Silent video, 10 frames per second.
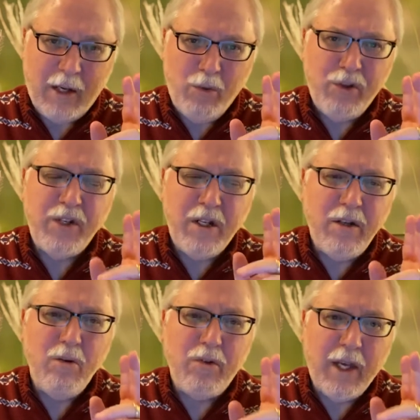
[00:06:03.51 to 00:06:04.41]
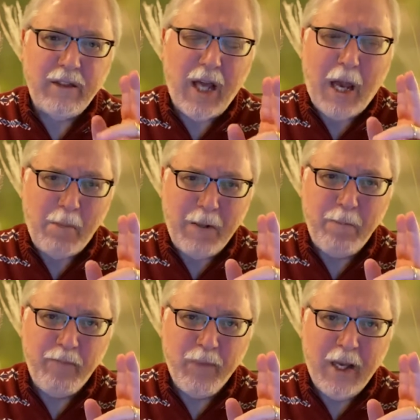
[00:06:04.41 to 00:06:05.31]
I want to see two things happen.
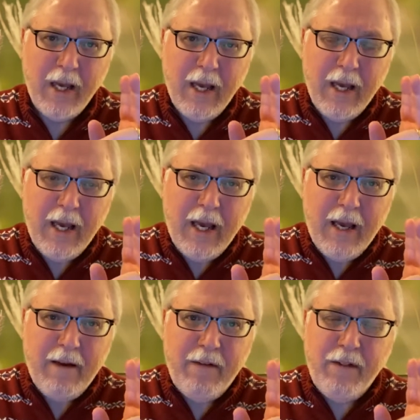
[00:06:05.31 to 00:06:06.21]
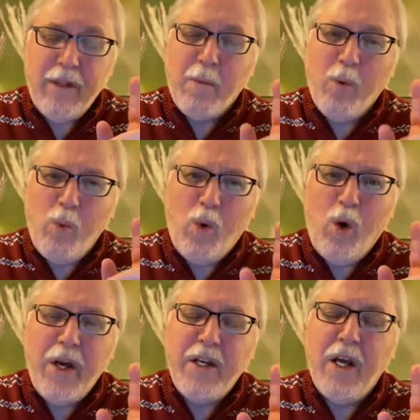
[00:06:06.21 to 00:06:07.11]
Number
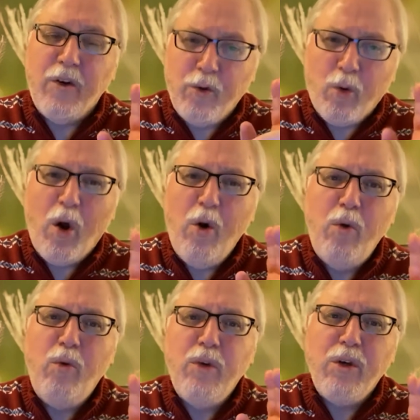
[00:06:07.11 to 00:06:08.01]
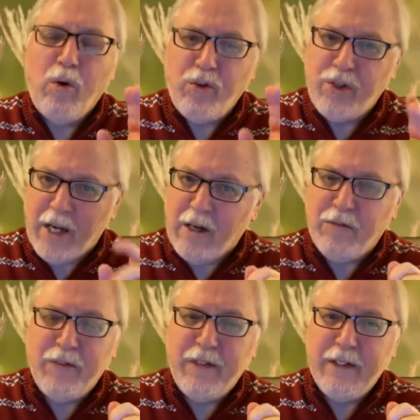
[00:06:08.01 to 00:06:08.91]
one, grow
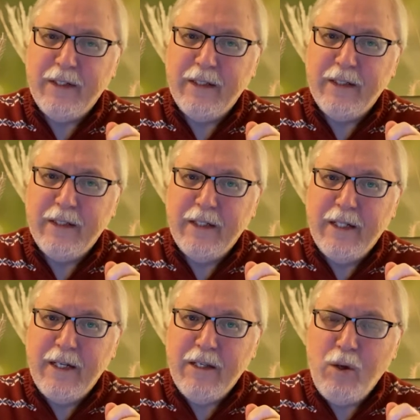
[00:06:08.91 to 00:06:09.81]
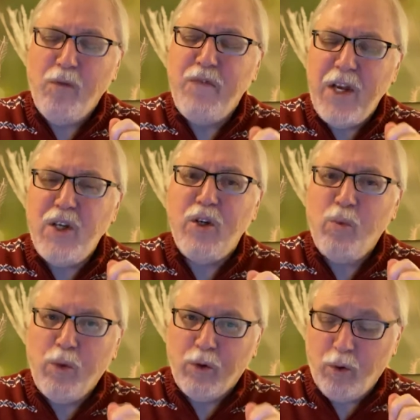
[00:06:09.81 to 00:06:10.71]
yourself. Your vision
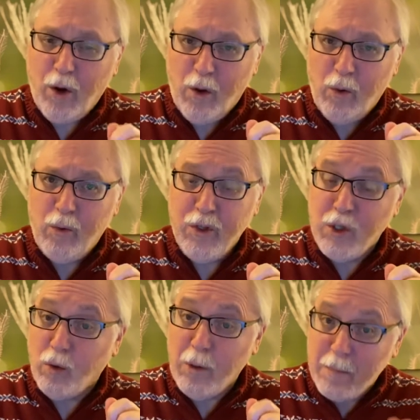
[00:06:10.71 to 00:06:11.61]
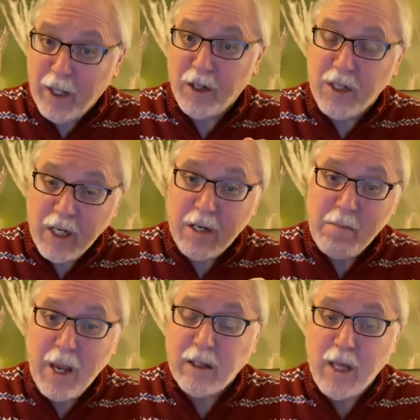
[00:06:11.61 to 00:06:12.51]
will grow. Your ability to
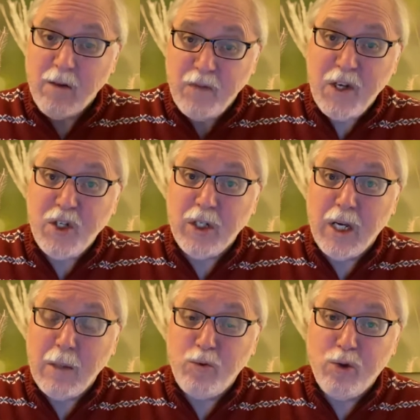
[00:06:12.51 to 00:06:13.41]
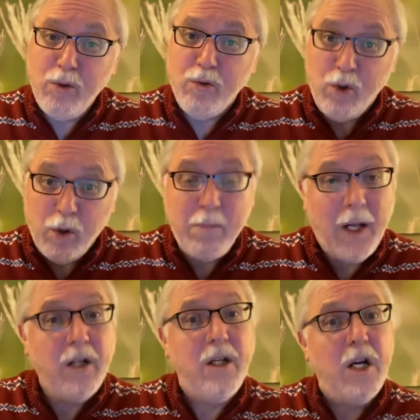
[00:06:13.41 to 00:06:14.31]
make that vision come true. Your
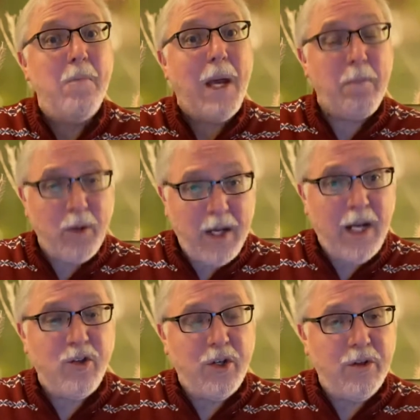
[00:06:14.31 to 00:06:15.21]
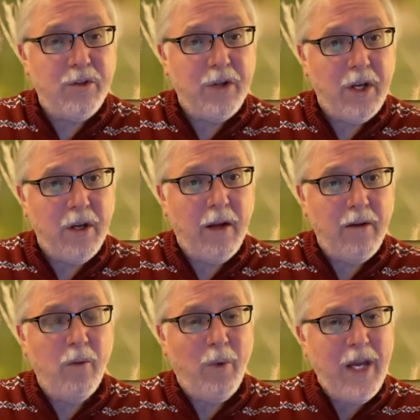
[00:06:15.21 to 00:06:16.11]
ability to make predictions.
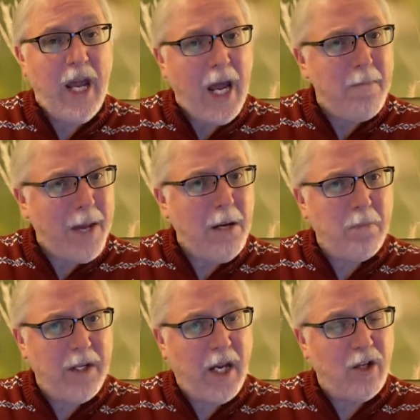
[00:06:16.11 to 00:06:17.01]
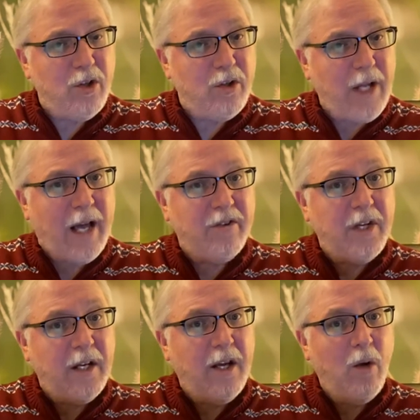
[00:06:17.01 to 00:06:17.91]
We can make predictions. I
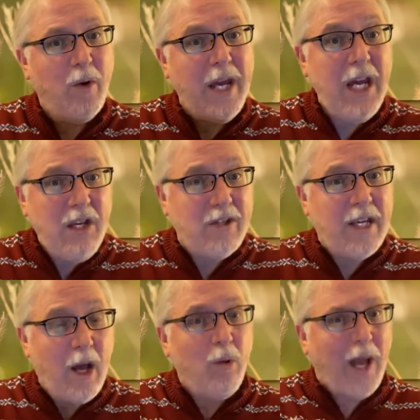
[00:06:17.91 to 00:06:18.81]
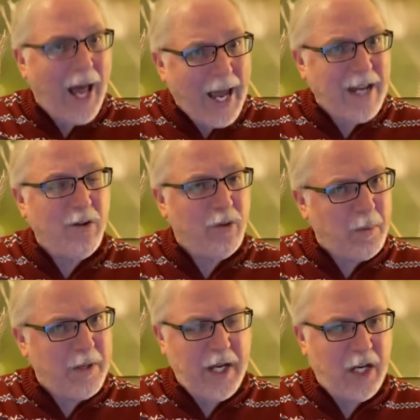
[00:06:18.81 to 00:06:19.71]
said go easy, go light on the
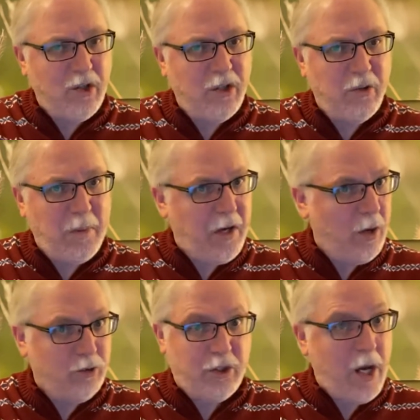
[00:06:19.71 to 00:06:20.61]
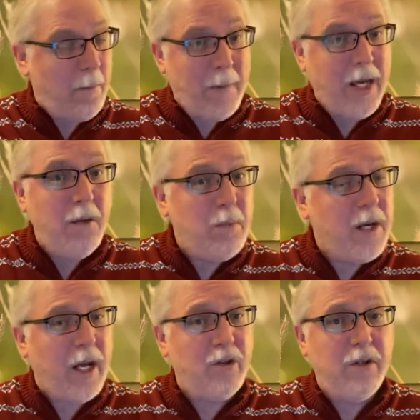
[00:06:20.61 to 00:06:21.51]
predictions, but don't stop making
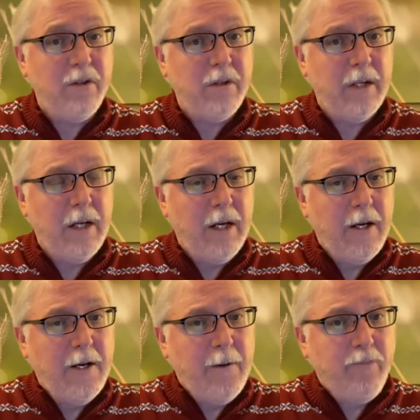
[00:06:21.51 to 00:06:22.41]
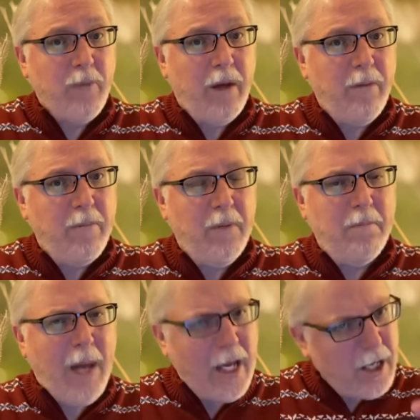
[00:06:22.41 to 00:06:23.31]
predictions.
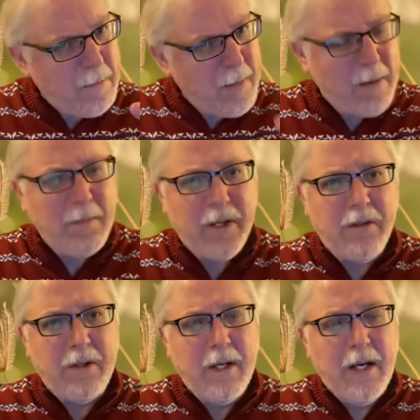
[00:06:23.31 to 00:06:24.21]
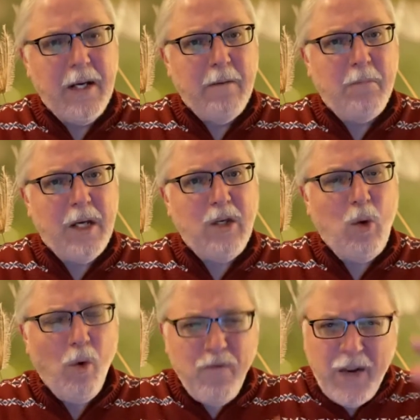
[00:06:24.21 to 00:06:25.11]
Make commitments. But
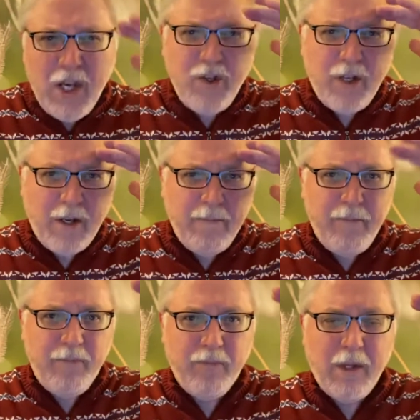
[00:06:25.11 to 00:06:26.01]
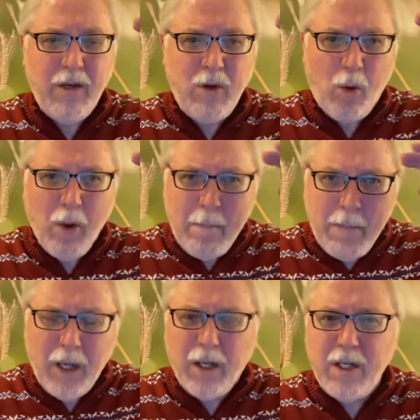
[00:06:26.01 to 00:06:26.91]
your vision, your
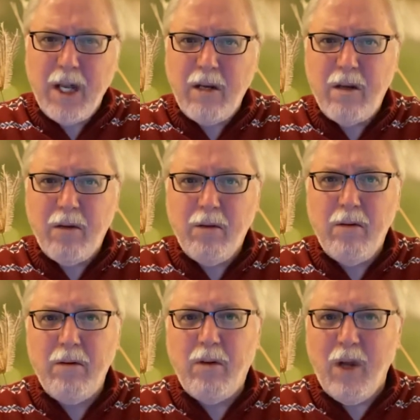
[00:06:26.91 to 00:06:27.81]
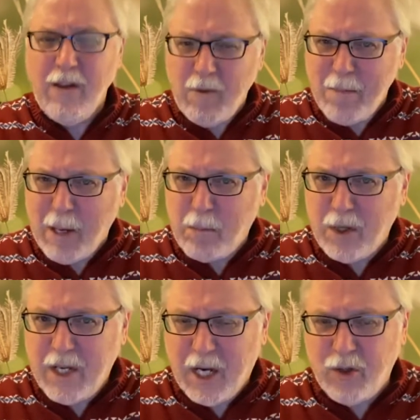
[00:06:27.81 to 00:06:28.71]
ability to even make
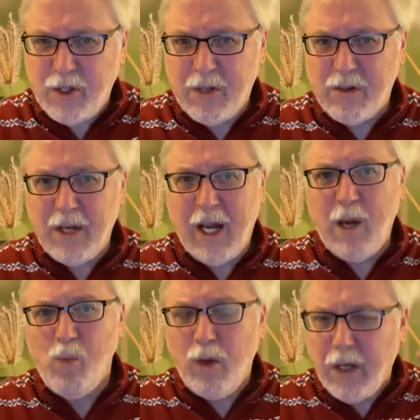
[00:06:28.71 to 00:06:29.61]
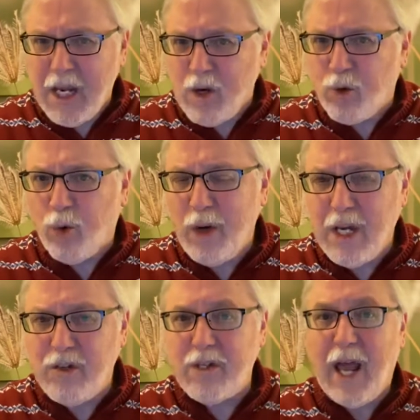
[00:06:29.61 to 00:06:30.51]
predictions, it will
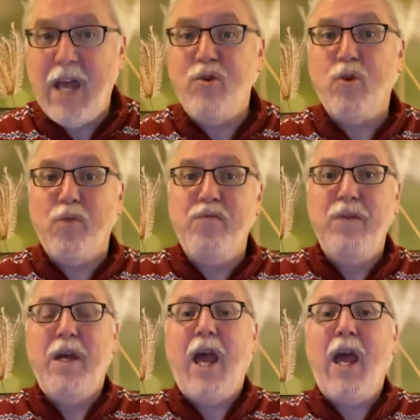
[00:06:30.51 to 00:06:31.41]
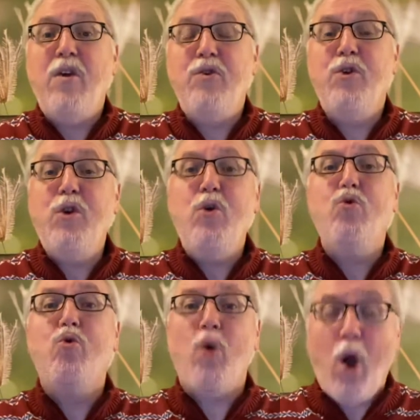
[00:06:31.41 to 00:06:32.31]
increase as you
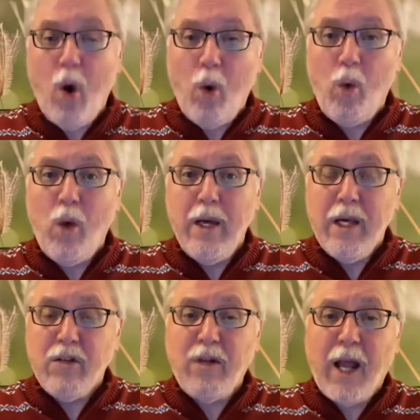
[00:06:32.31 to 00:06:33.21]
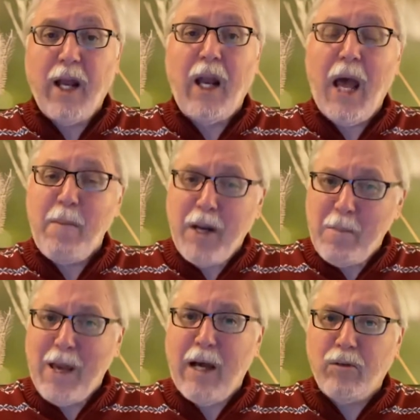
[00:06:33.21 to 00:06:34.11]
grow. It's like climbing a
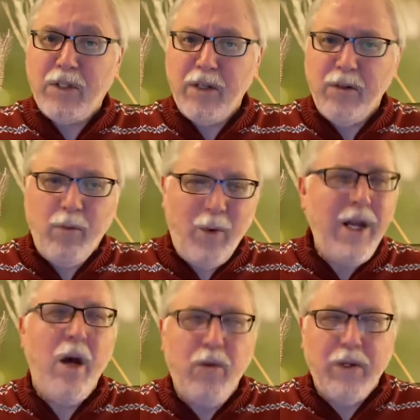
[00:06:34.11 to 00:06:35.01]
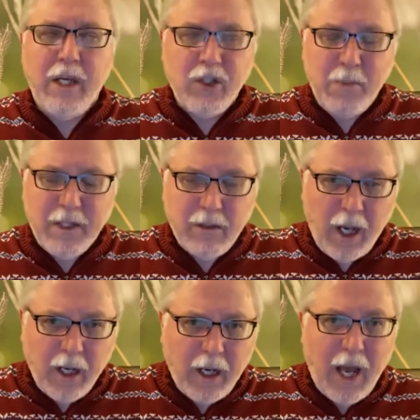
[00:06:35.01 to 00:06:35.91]
mountain. We know this, but it's
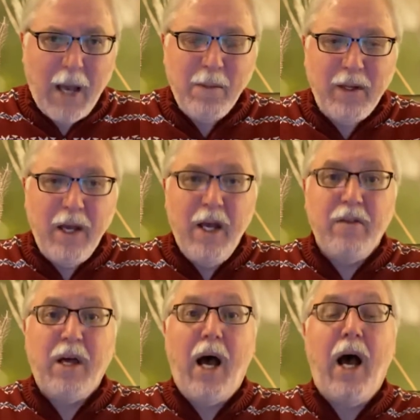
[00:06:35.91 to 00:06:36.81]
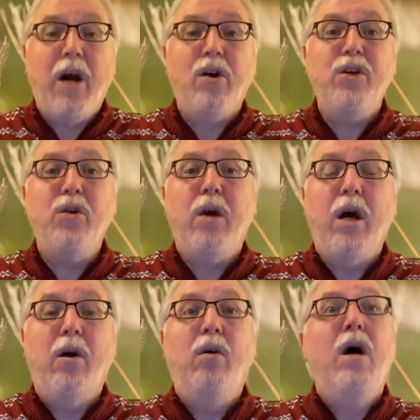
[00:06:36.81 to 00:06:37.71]
like climbing. The higher you
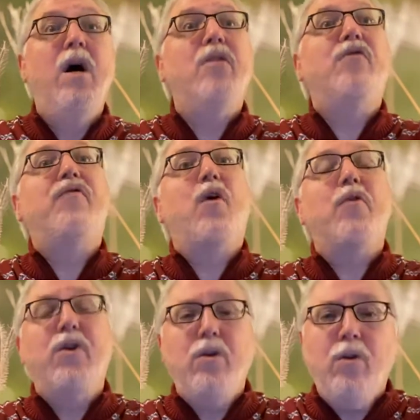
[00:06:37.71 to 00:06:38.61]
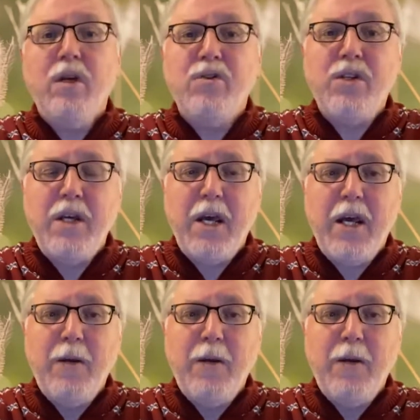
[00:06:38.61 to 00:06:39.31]
go, the further you can see.